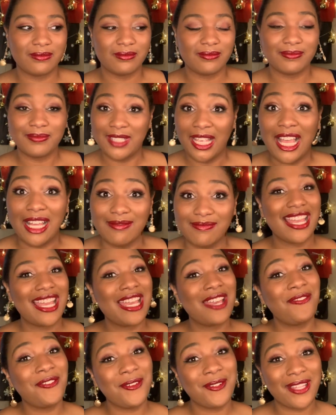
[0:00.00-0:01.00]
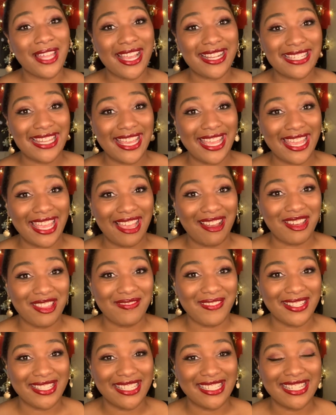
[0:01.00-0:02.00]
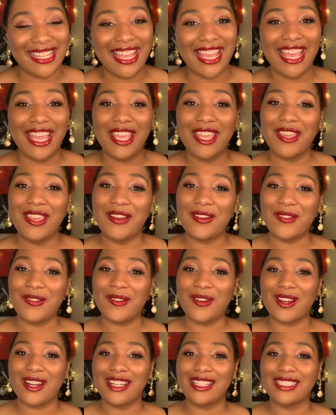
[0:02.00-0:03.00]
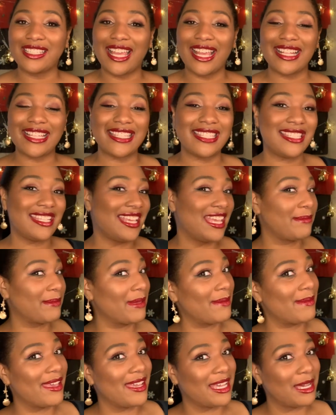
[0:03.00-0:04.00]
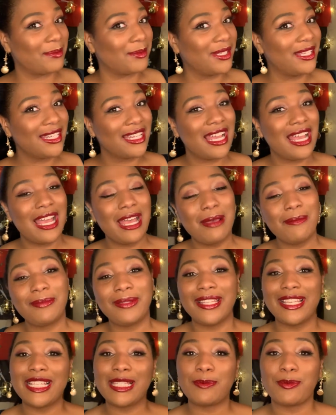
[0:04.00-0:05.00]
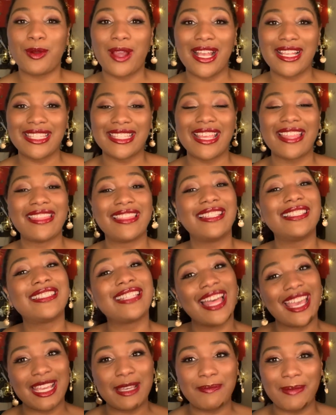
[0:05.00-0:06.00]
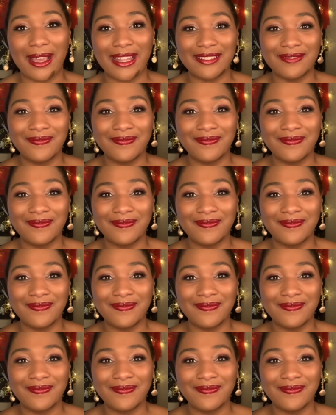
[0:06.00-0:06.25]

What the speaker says: yeah, if you liked hanging out with me today or liked seeing my makeup look, please press the like button.